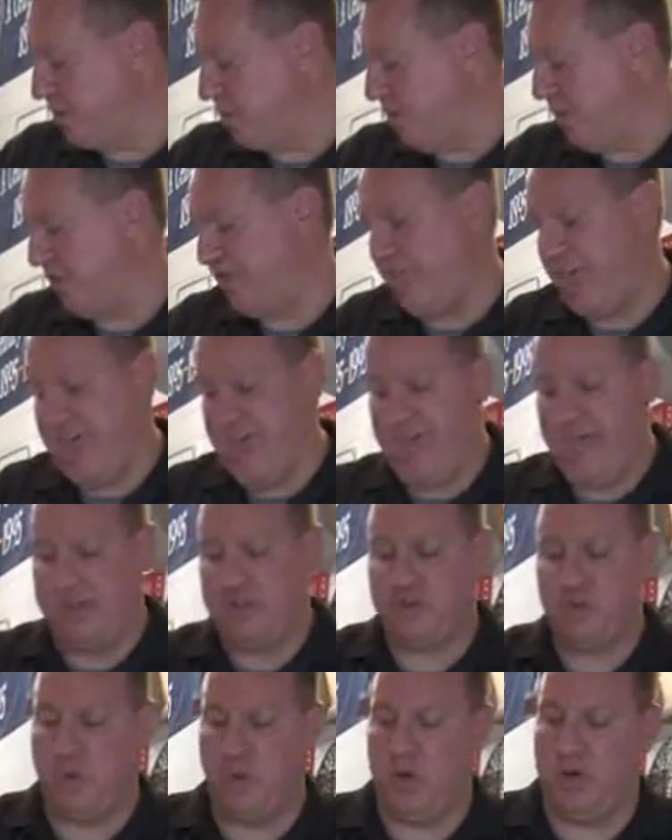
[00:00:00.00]
with a
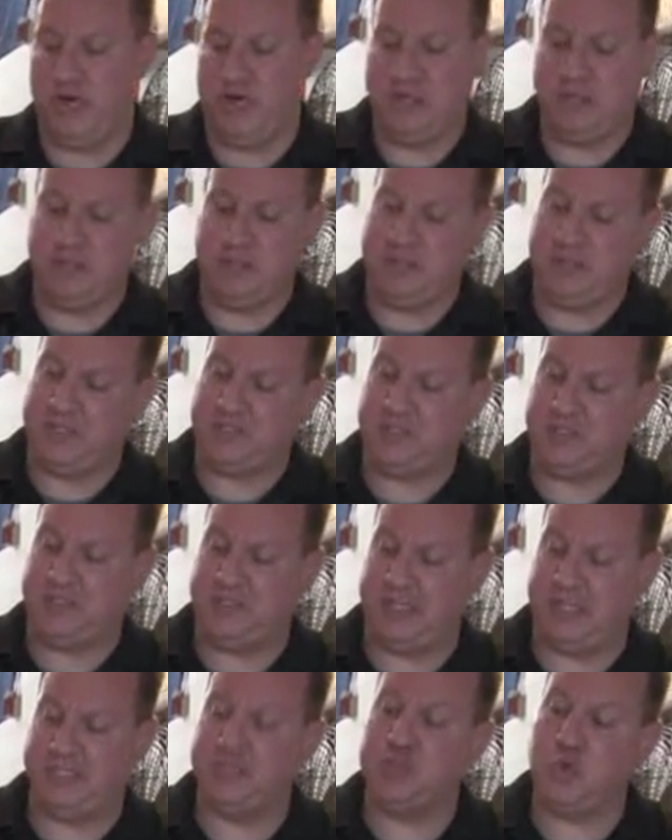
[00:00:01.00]
specially
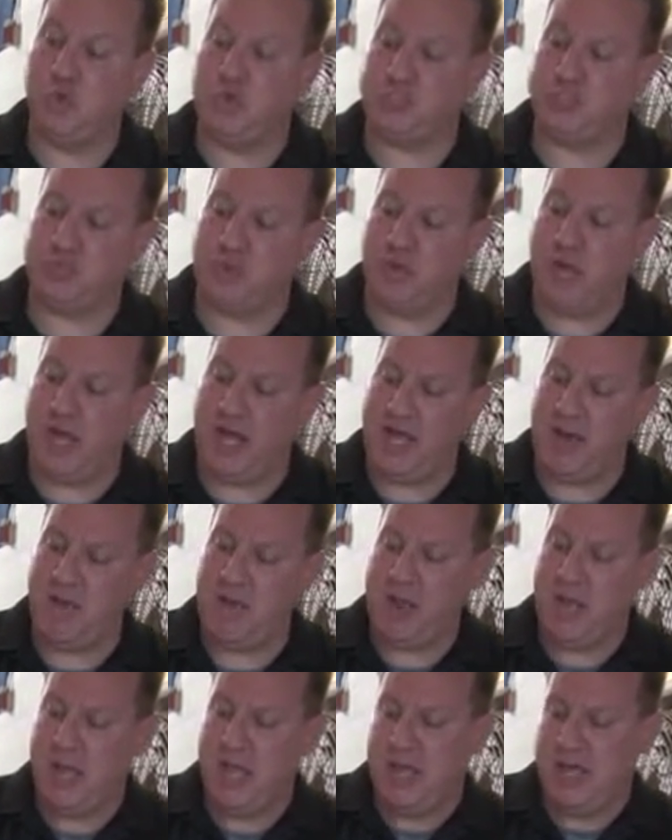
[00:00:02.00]
designed torsion rod,
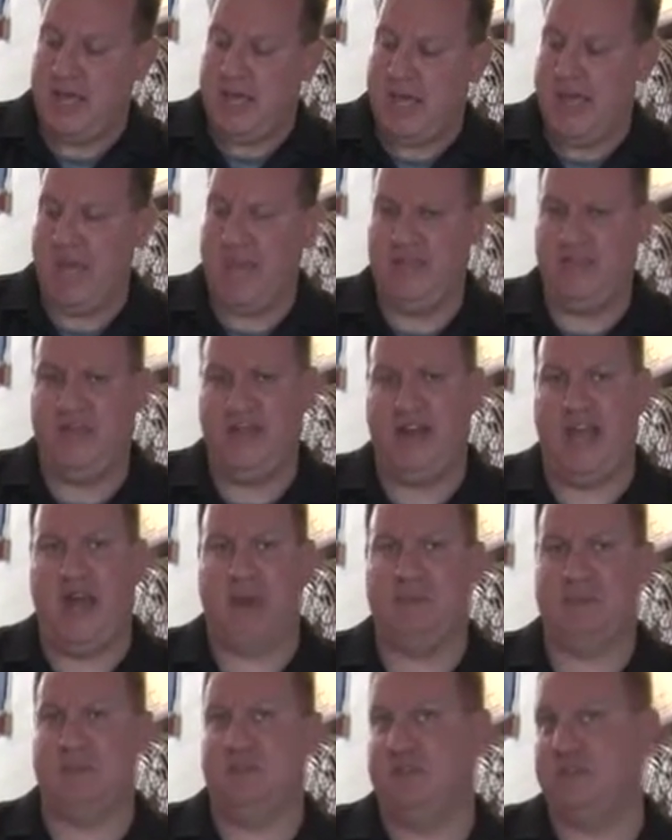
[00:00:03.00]
and then it
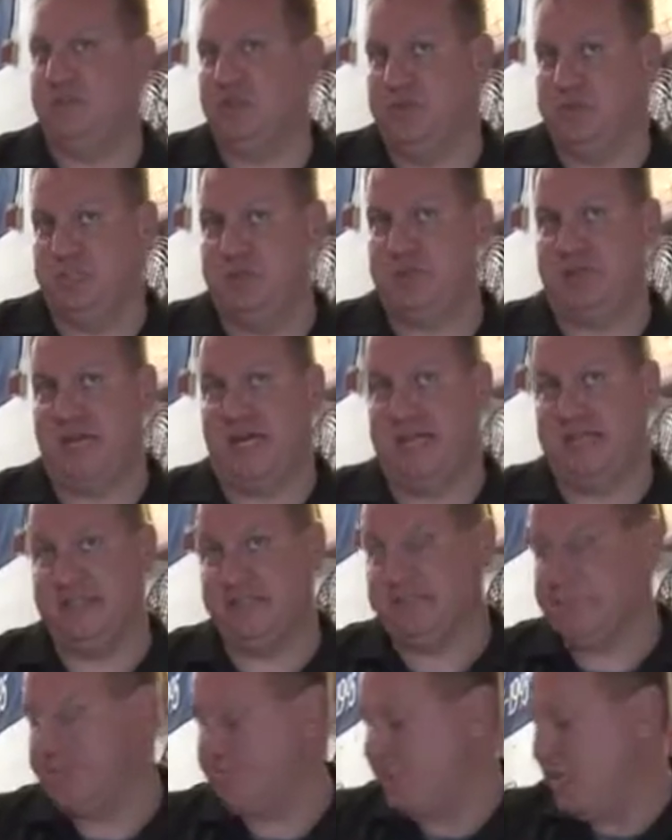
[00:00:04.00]
happens to be 2 zip ties.
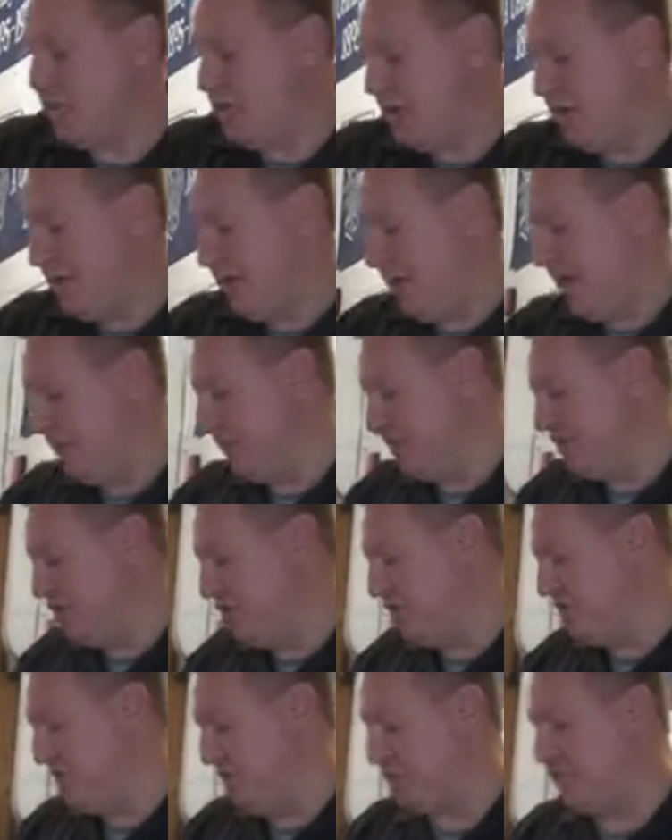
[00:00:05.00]
The
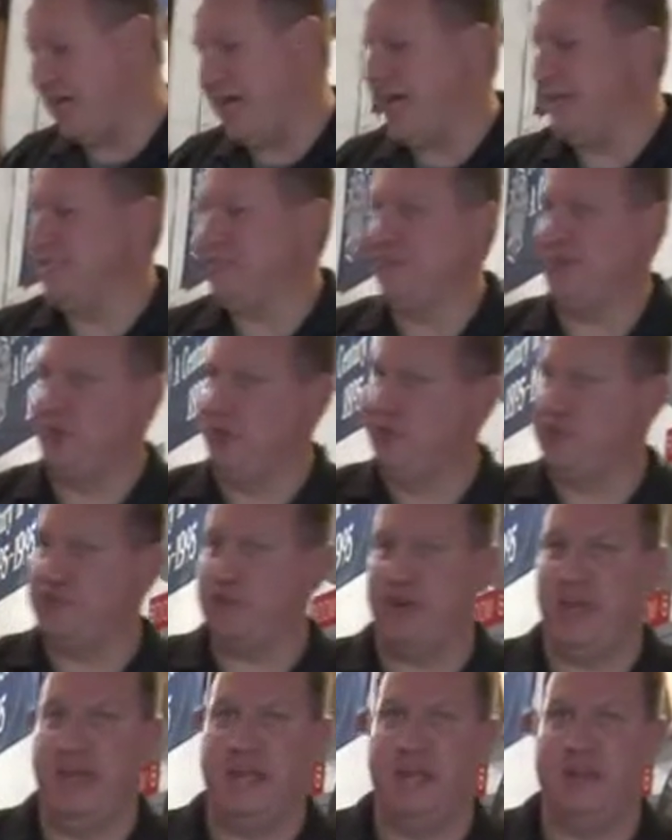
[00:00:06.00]
2 zip ties for
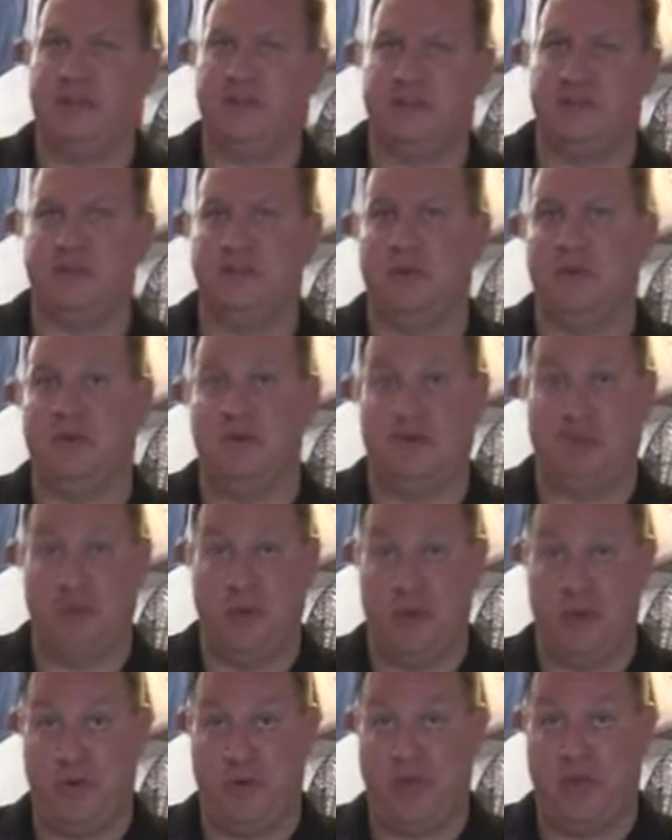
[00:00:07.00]
somebody who's
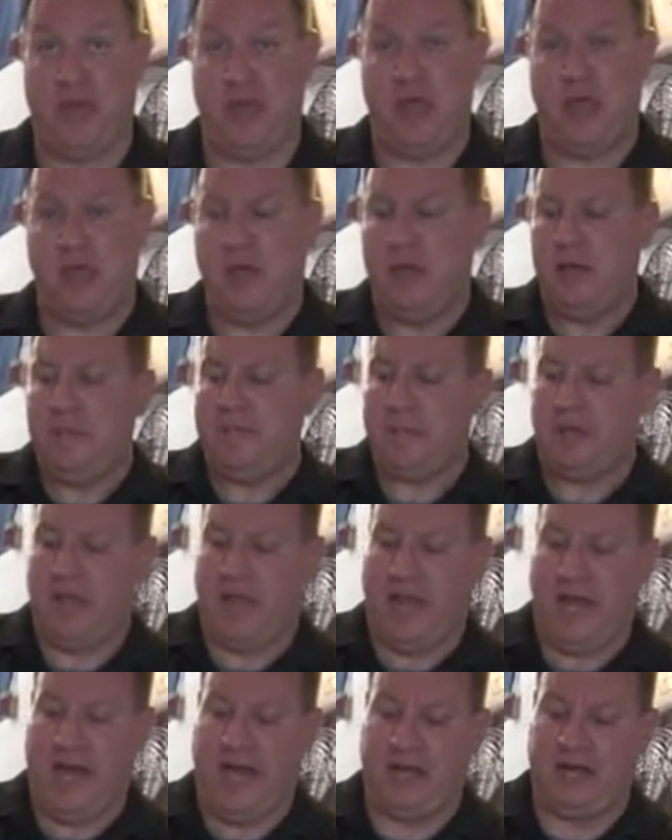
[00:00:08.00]
familiar with it,
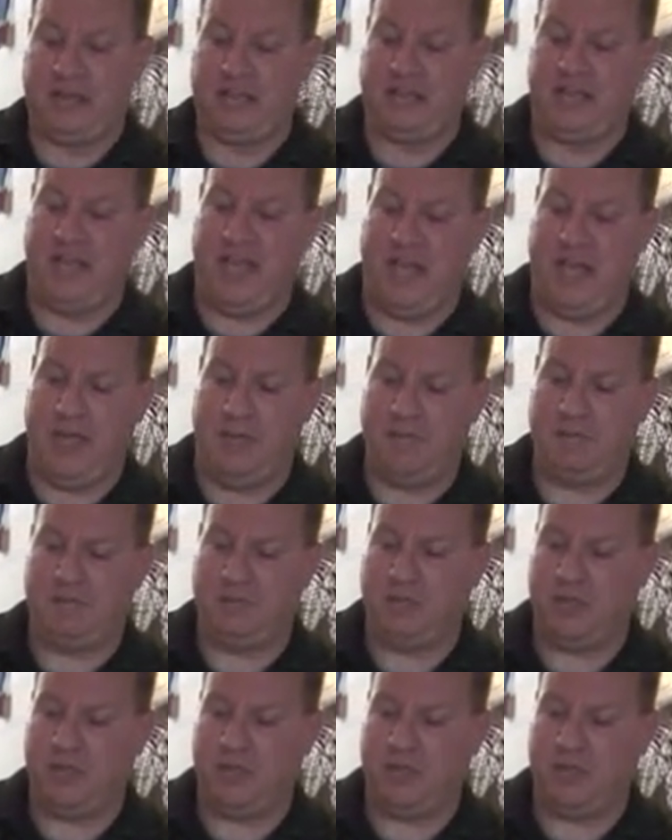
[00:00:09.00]
allows the